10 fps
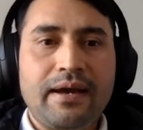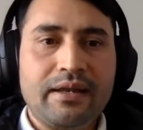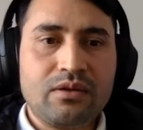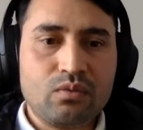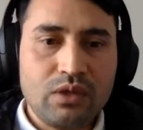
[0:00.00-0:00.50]

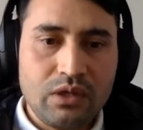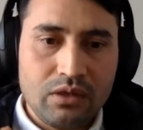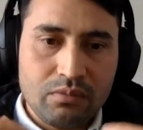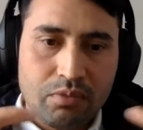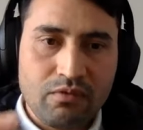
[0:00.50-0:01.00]
And
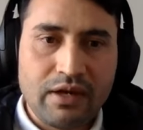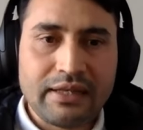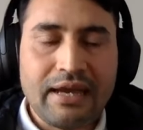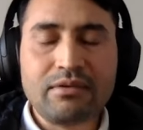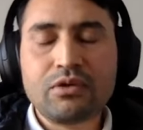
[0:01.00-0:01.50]
we
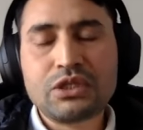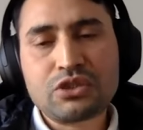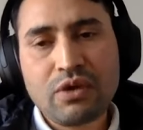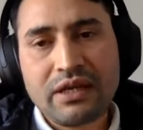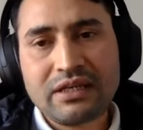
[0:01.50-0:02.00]
provide livelihood
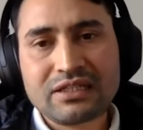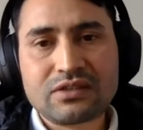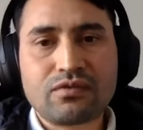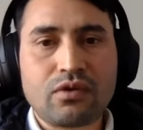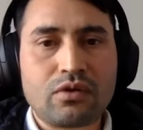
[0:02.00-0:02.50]

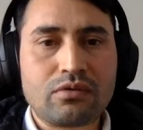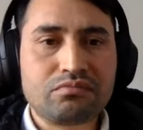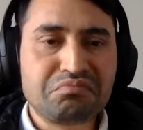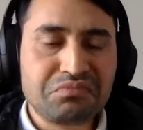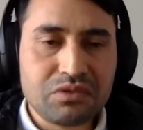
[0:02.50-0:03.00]
trainings for
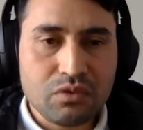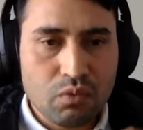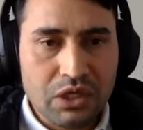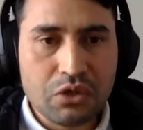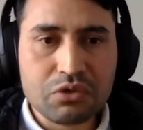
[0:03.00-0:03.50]

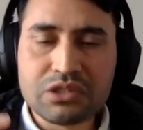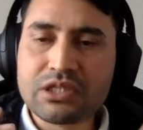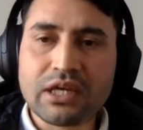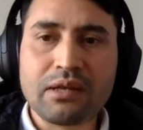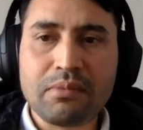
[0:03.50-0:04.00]
widows,
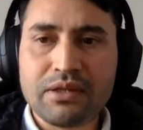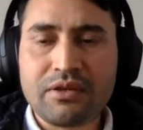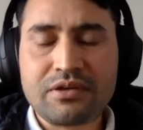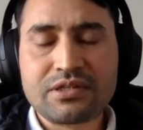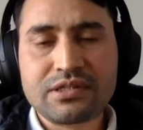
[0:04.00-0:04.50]
single
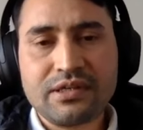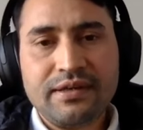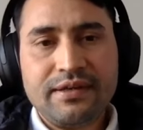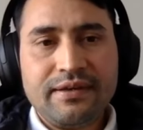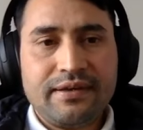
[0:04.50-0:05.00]
mothers.
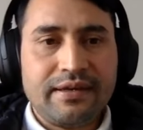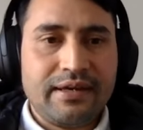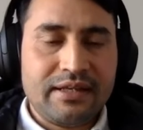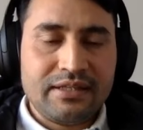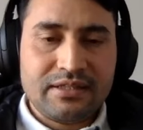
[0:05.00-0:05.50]

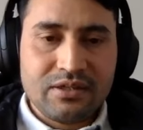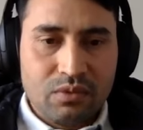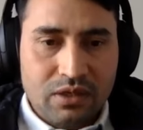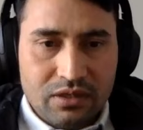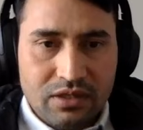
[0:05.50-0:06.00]
And
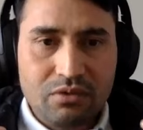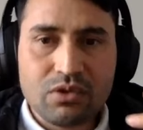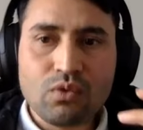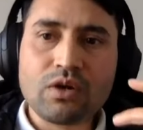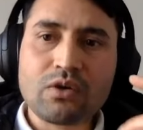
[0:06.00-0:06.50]
we
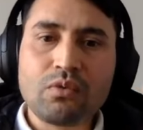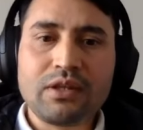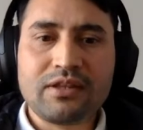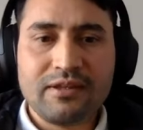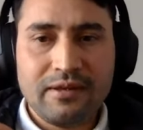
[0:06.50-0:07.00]
continue to work
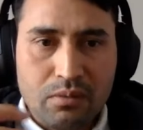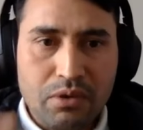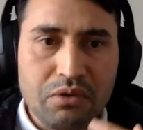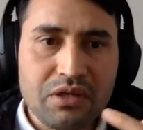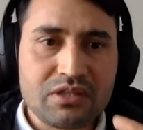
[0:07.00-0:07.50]
with
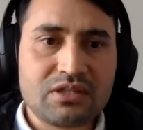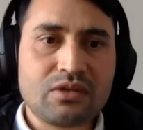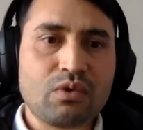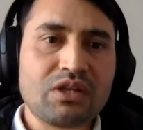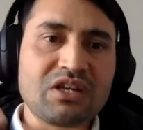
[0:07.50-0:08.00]

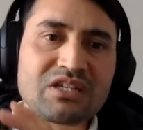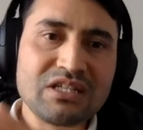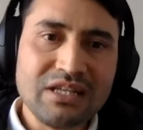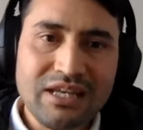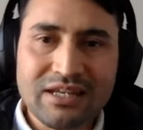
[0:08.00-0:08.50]
communities where
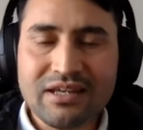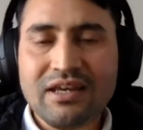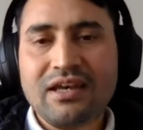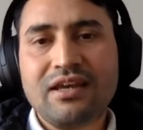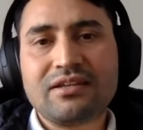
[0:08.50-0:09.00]
there's
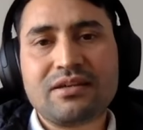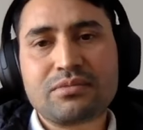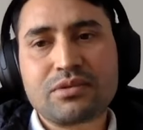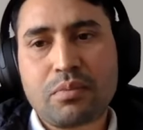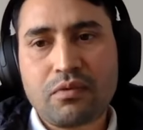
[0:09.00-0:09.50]
need in
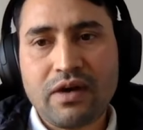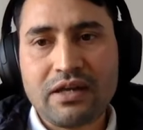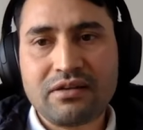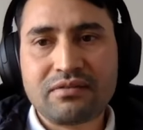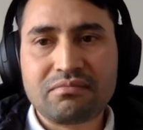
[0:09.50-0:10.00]
terms of
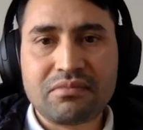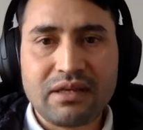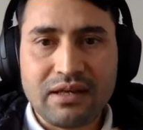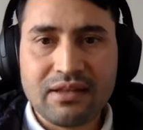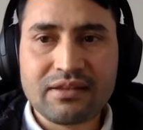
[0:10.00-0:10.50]
providing
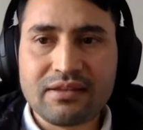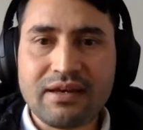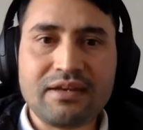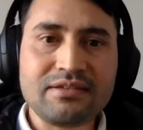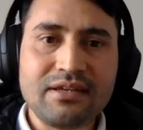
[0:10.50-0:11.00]
health,
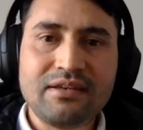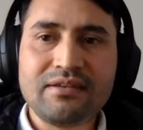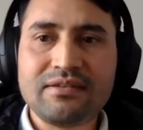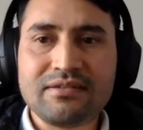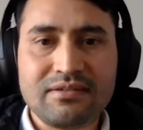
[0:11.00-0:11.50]

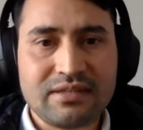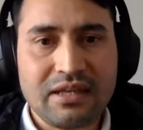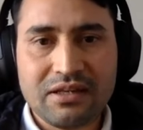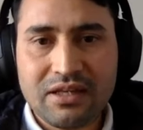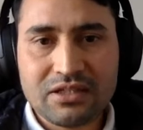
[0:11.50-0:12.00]
hygiene,
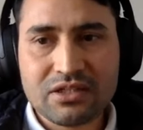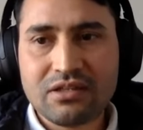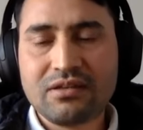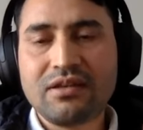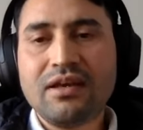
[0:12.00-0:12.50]

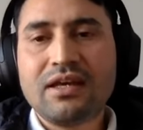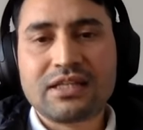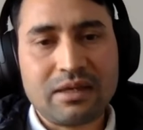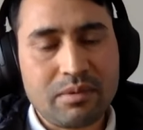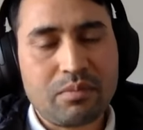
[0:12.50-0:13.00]
sanitation
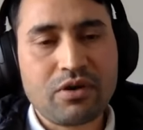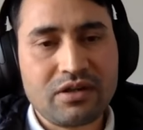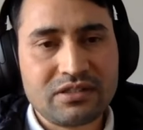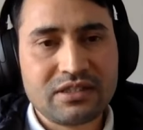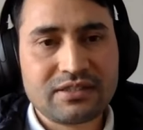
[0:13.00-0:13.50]
type of
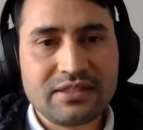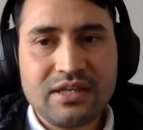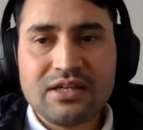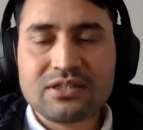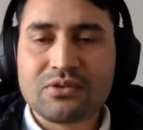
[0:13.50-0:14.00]
projects.
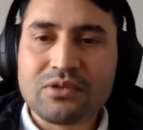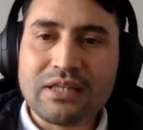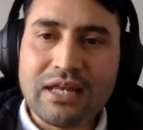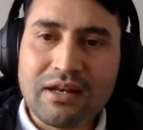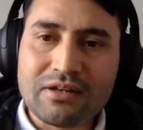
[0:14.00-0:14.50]
So
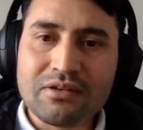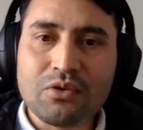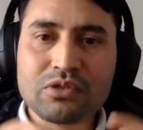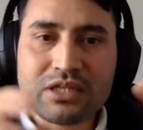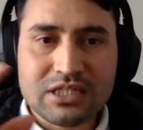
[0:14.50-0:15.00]
that
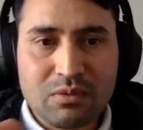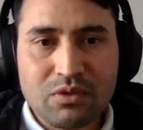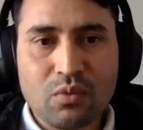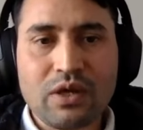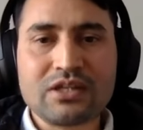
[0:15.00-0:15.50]
those are some
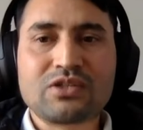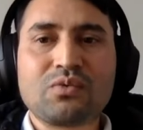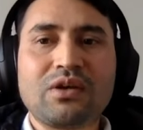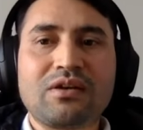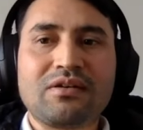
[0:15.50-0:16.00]
of the ways
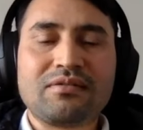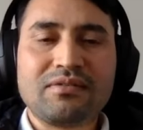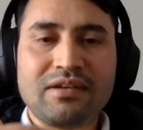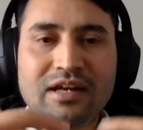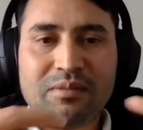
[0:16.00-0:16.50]
we
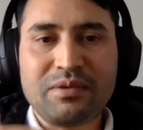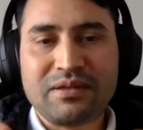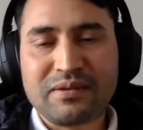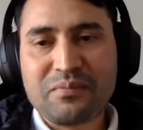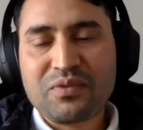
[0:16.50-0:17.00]
are
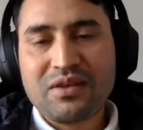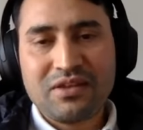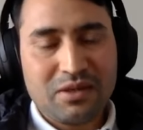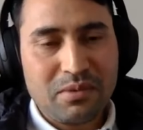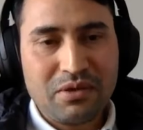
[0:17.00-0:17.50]
helping
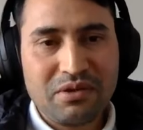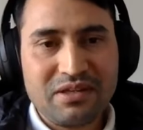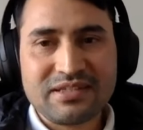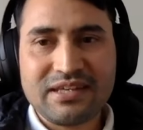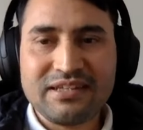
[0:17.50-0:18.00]
the
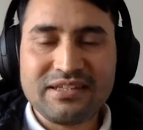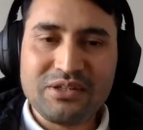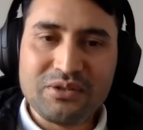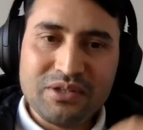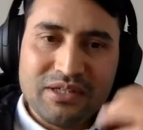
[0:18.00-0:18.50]
communities and,
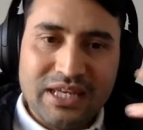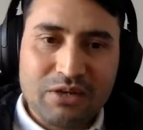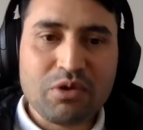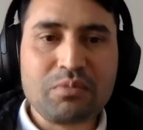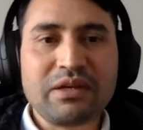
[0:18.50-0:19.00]
you know,
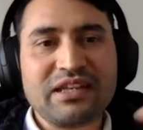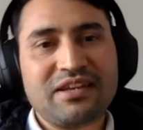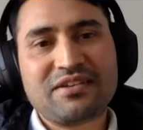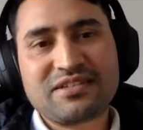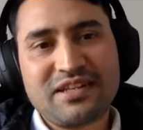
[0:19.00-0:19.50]
equipping
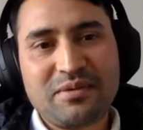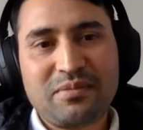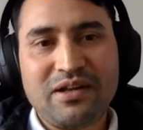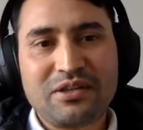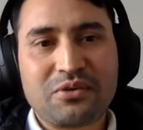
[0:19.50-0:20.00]
leaders in
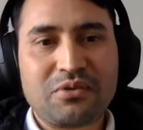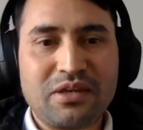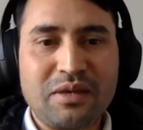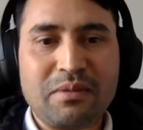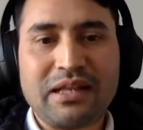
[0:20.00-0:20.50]
Nepal
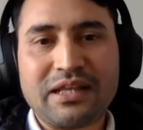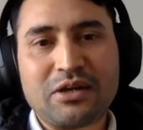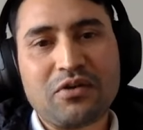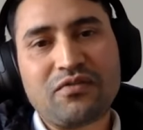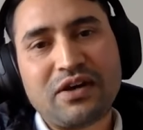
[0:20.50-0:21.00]
through
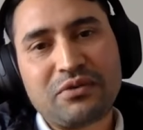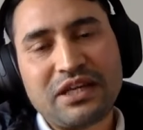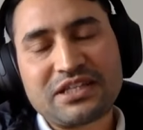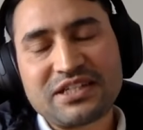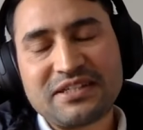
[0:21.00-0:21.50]
Himalayan Hope
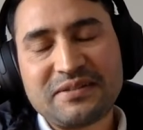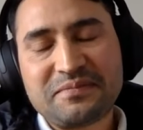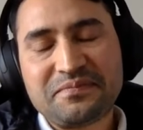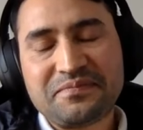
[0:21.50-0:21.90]
Foundation.